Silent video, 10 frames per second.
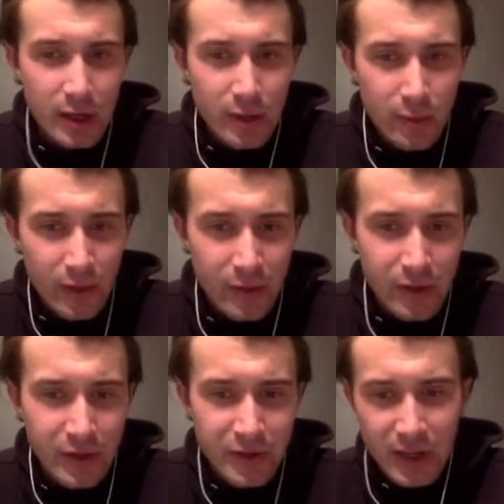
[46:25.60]
We
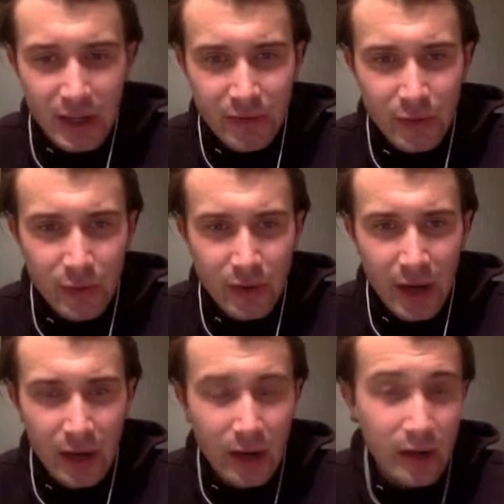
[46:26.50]
used to love doing
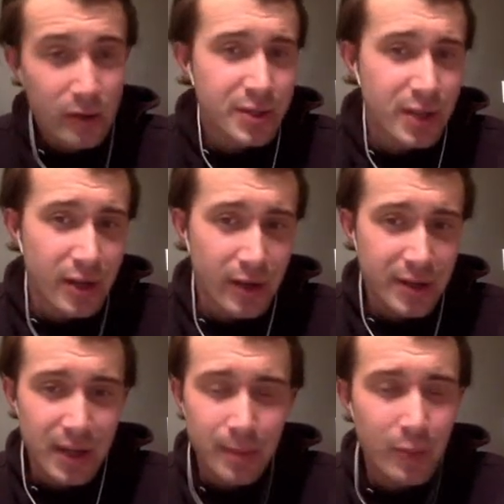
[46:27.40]
that. I'd also, at
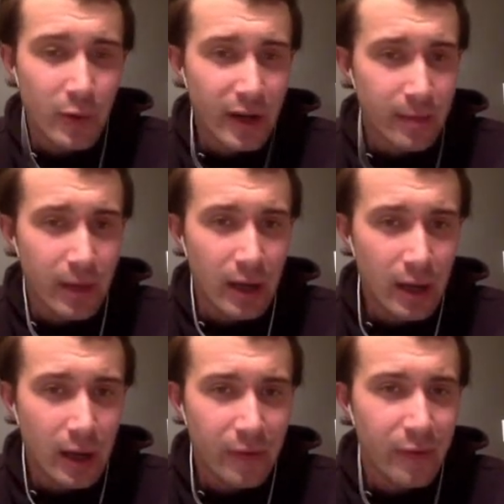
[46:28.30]
some point in my
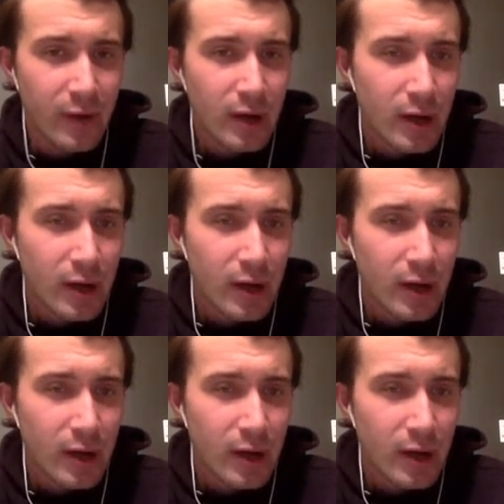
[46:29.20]
life,